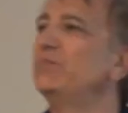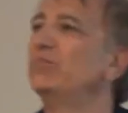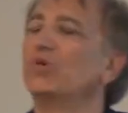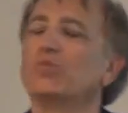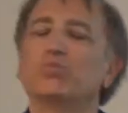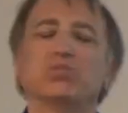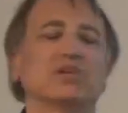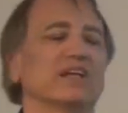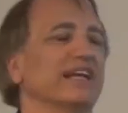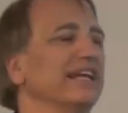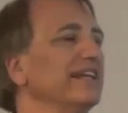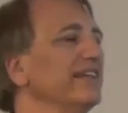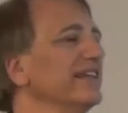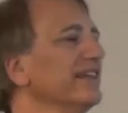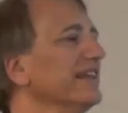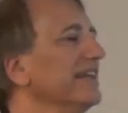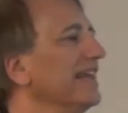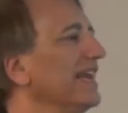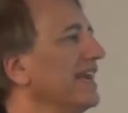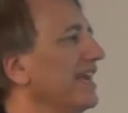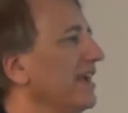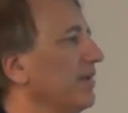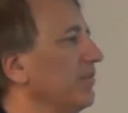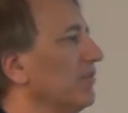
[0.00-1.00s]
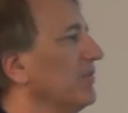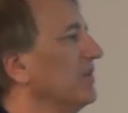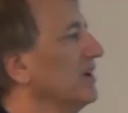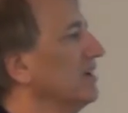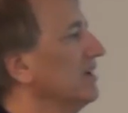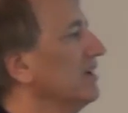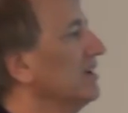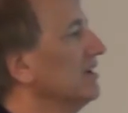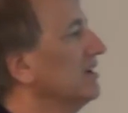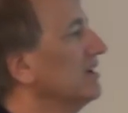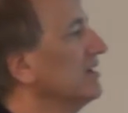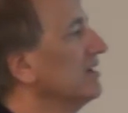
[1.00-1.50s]
people played the game.
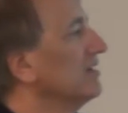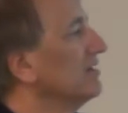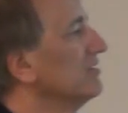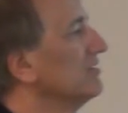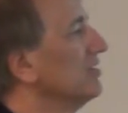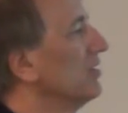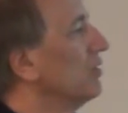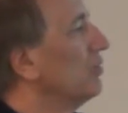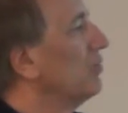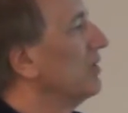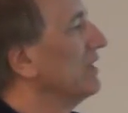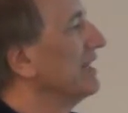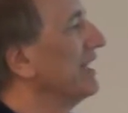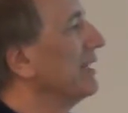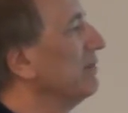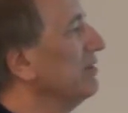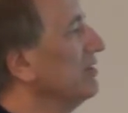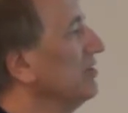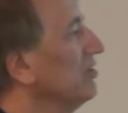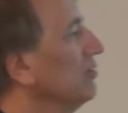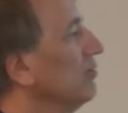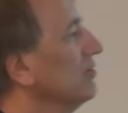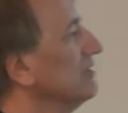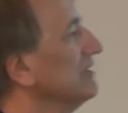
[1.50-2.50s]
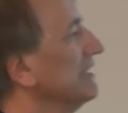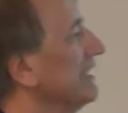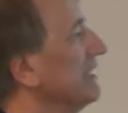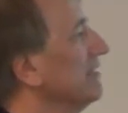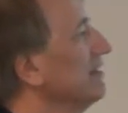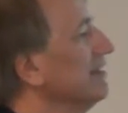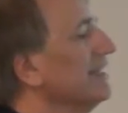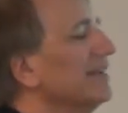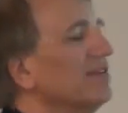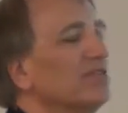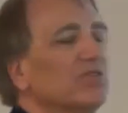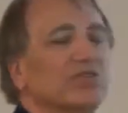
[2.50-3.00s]
So what they would do is they
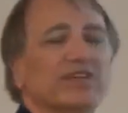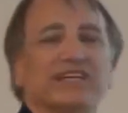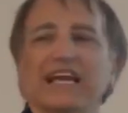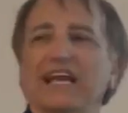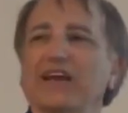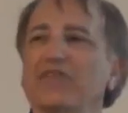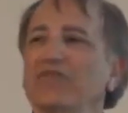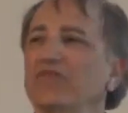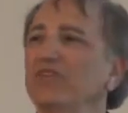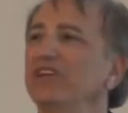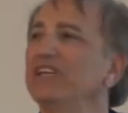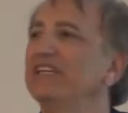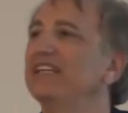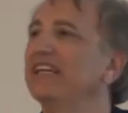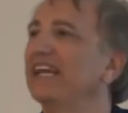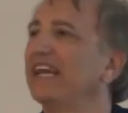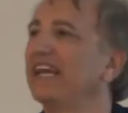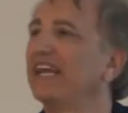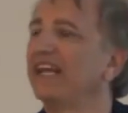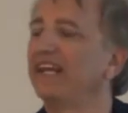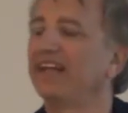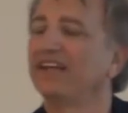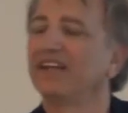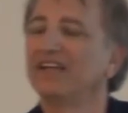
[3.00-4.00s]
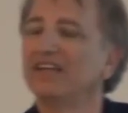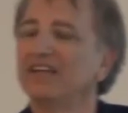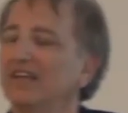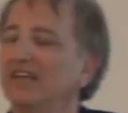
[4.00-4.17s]
literally every day